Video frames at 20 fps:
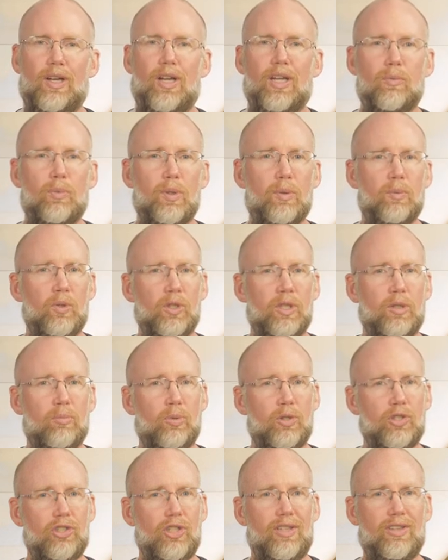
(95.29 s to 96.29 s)
And we really
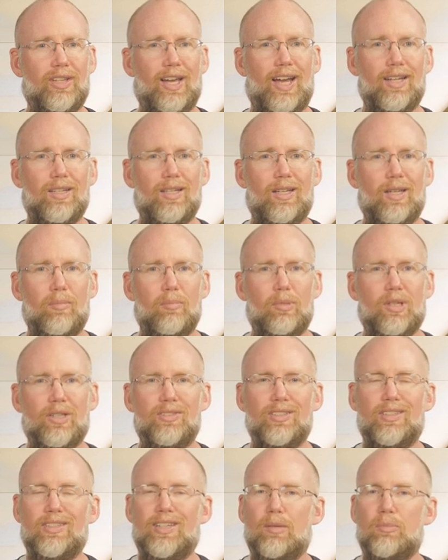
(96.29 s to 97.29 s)
appreciate that
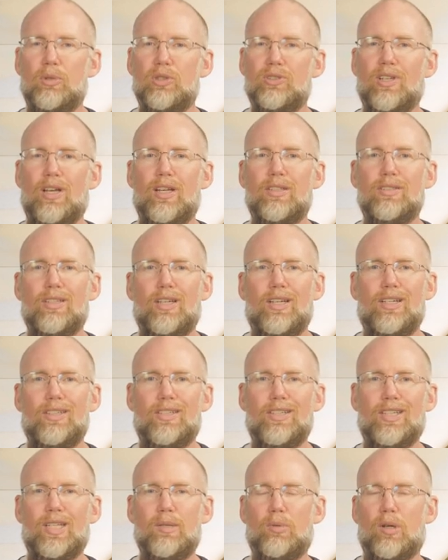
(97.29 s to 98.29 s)
because it enables us
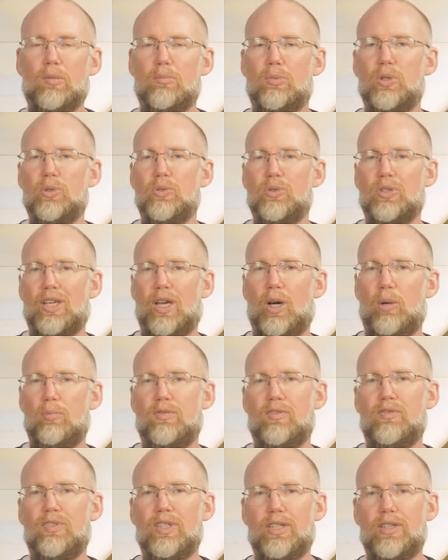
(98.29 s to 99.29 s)
to keep on producing
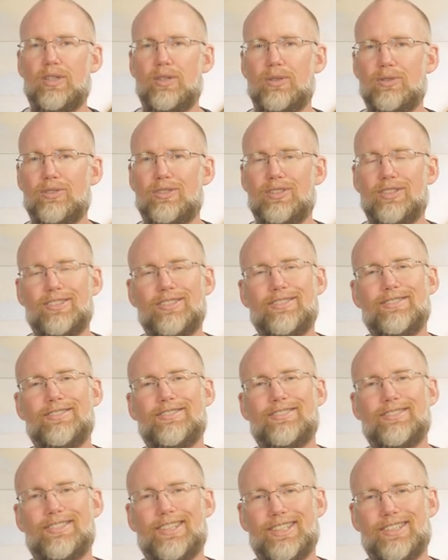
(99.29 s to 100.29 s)
helpful videos
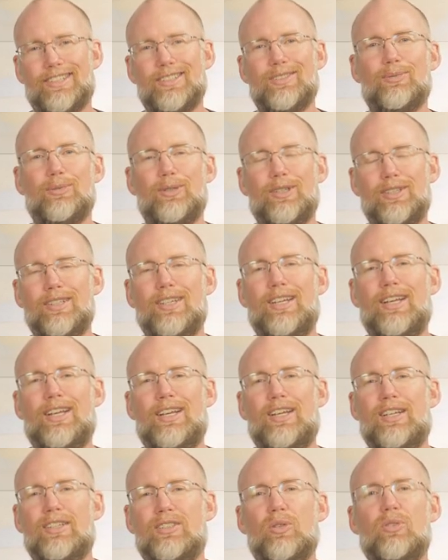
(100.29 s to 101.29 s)
like this one.
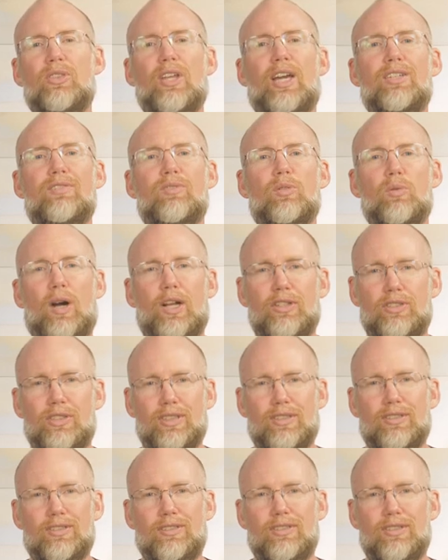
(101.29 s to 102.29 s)
So thanks for
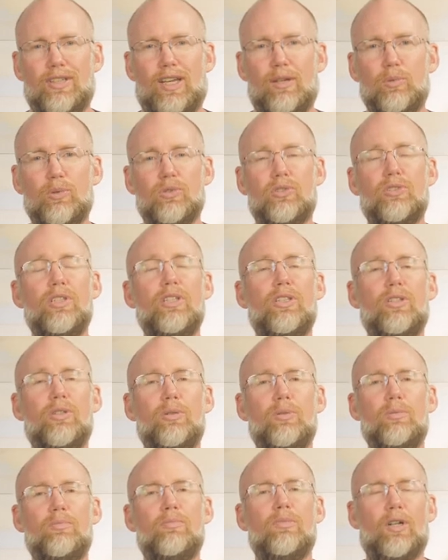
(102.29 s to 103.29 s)
watching, and we'll see
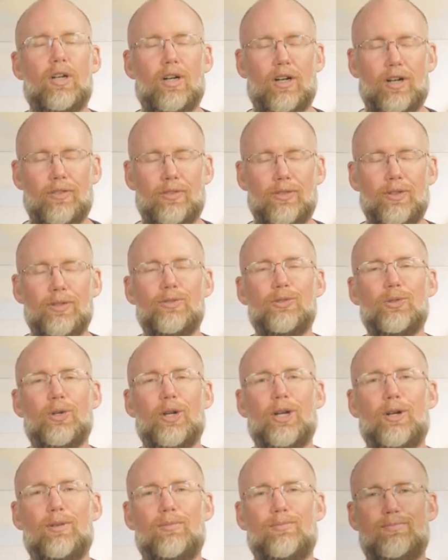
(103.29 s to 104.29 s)
you on the
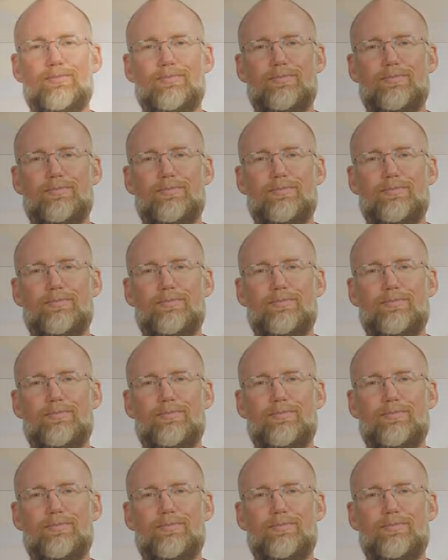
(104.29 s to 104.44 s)
trail.